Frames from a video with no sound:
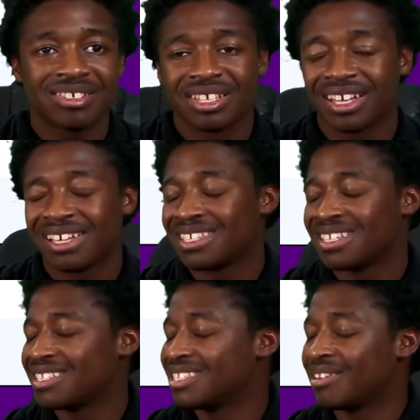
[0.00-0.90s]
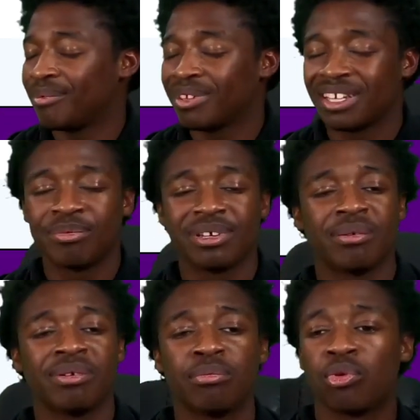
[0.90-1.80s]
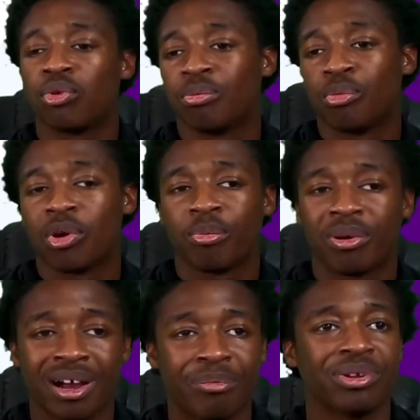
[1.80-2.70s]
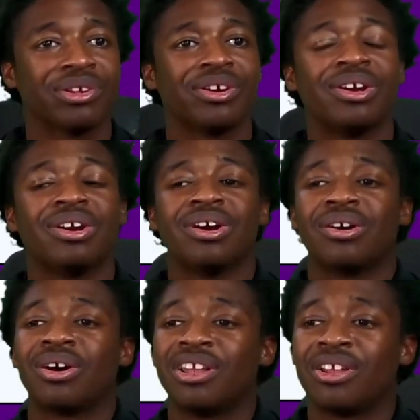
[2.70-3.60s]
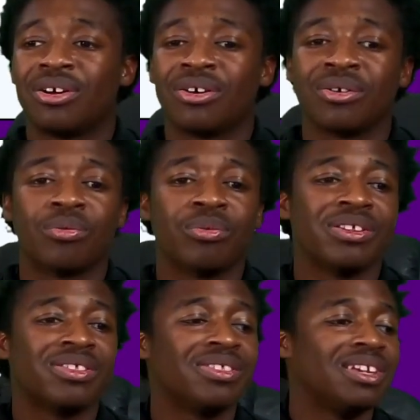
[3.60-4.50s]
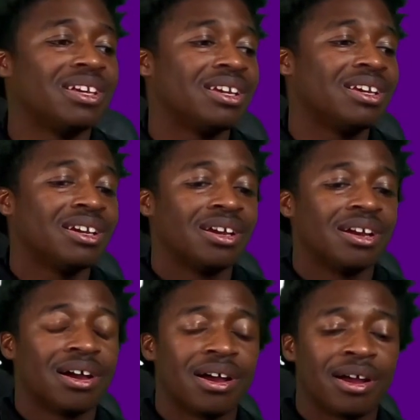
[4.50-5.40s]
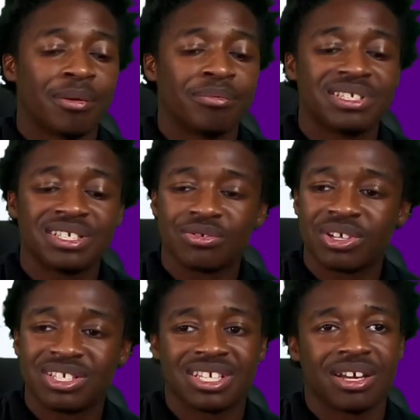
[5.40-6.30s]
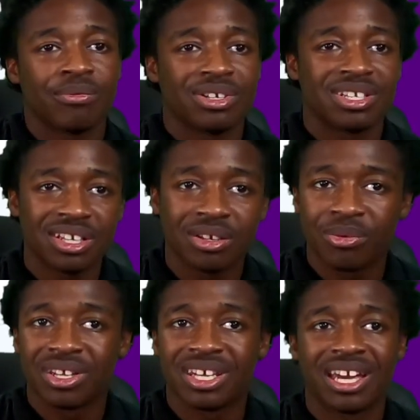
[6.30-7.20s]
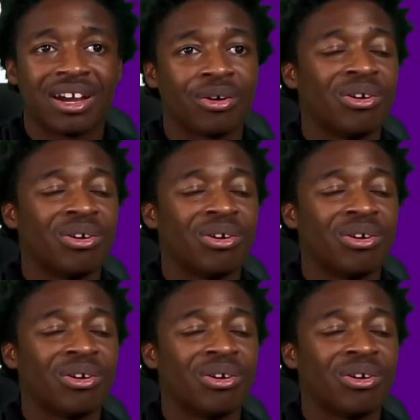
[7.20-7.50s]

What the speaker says: Like I said, this is something that's becoming more and more popular along with the situation that we're dealing with now